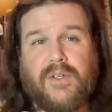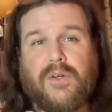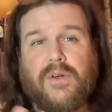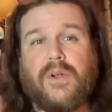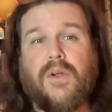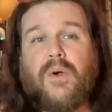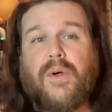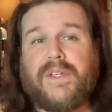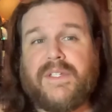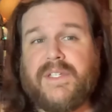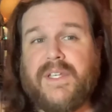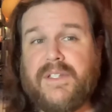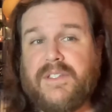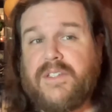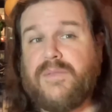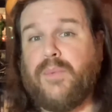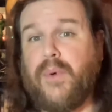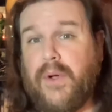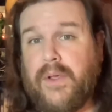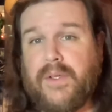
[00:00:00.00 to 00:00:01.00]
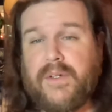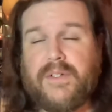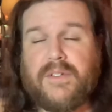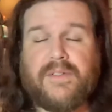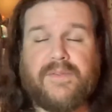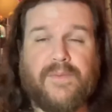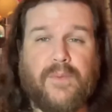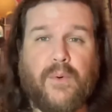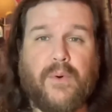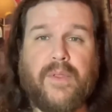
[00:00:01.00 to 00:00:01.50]
you're going to get spoilers
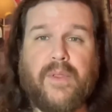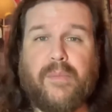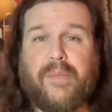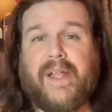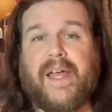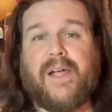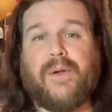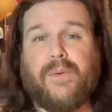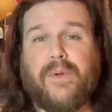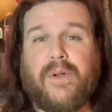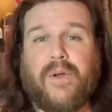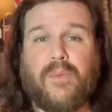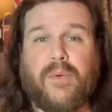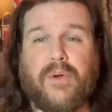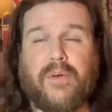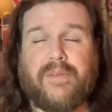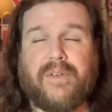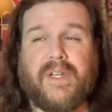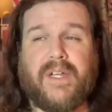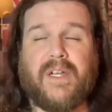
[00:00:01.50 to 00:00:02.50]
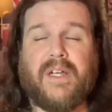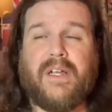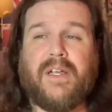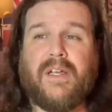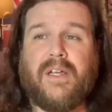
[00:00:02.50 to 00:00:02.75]
for the Black Widow movie